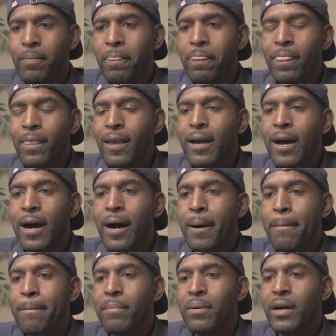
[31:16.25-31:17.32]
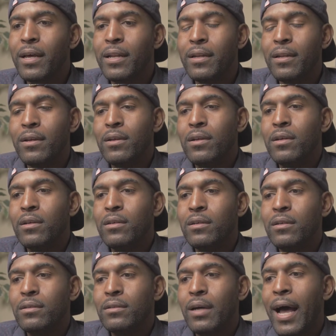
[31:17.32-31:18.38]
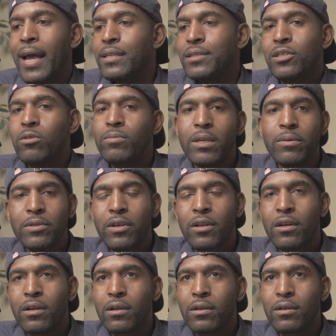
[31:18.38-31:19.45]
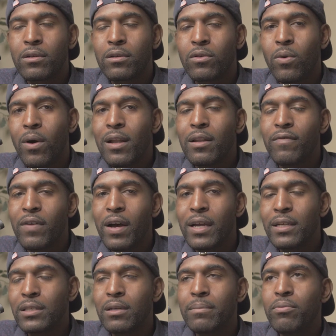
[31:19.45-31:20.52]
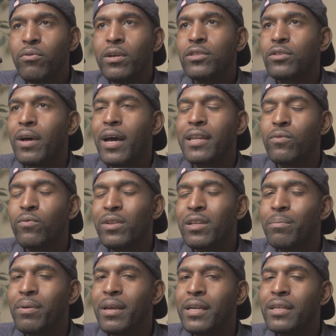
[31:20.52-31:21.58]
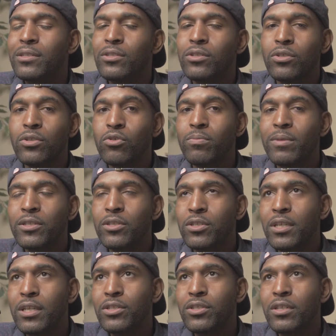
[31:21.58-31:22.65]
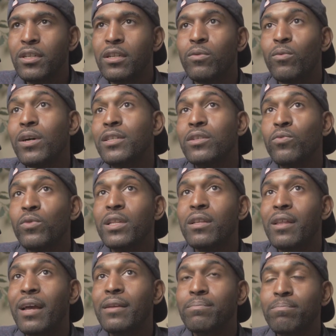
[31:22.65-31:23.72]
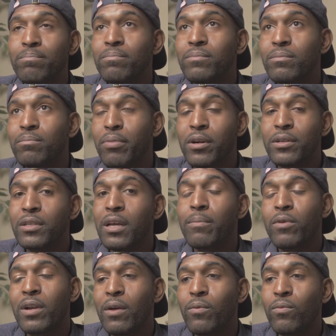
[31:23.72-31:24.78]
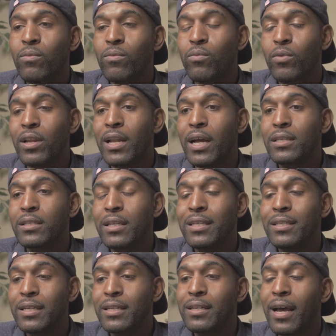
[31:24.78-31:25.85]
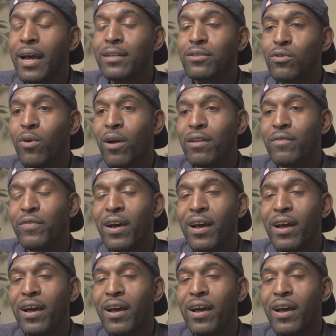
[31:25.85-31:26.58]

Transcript: But I assumed he was going to qualify at some point, so I didn't really pay it too much attention. And it wasn't really that I perked up when I realized that he did not qualify.